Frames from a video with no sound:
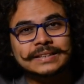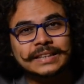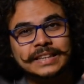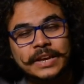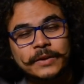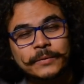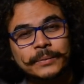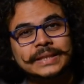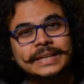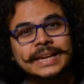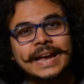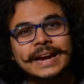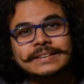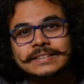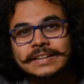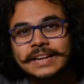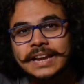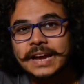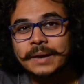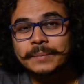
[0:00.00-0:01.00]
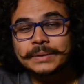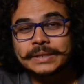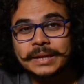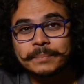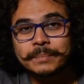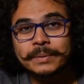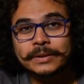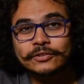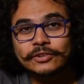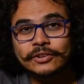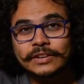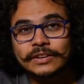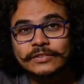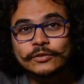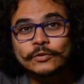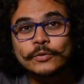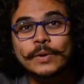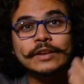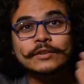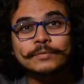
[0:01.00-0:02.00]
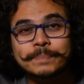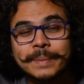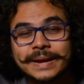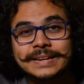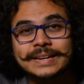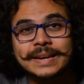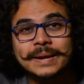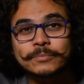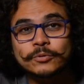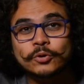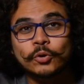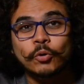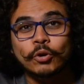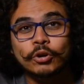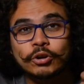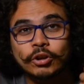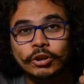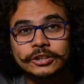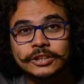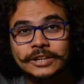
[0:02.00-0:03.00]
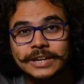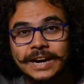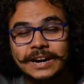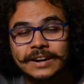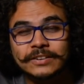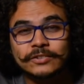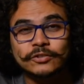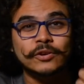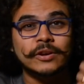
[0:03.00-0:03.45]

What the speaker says: The thing with an actor like Amitabh Bachchan is you expect him to hold all the cards.